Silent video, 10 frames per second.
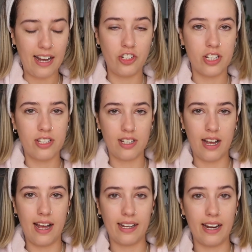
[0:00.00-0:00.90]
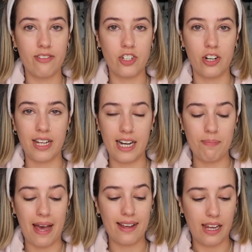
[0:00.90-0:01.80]
I just kind of started
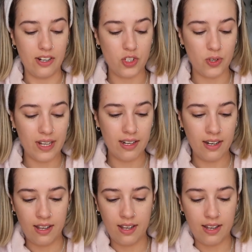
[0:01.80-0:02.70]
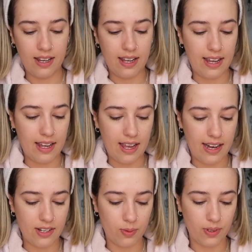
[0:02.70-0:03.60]
getting back into it,
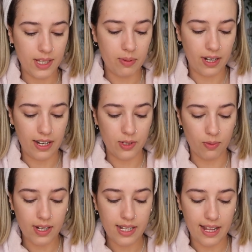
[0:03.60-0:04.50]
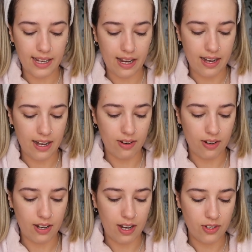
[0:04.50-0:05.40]
and it's really pretty. It's really like a
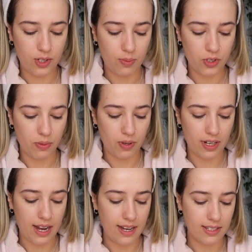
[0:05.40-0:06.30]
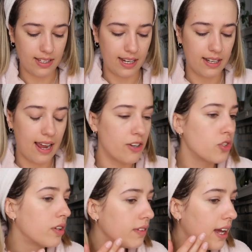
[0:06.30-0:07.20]
super, super nice, like
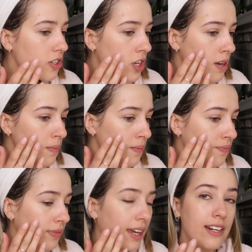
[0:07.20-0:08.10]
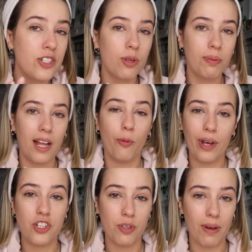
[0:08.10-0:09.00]
natural flush. And I do apply
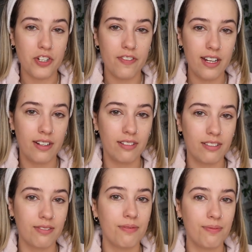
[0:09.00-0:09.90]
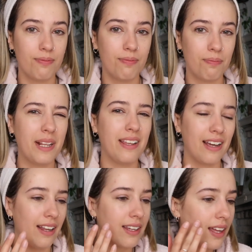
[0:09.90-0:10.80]
way too much of it, but I
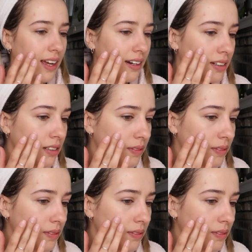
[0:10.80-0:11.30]
think I like that.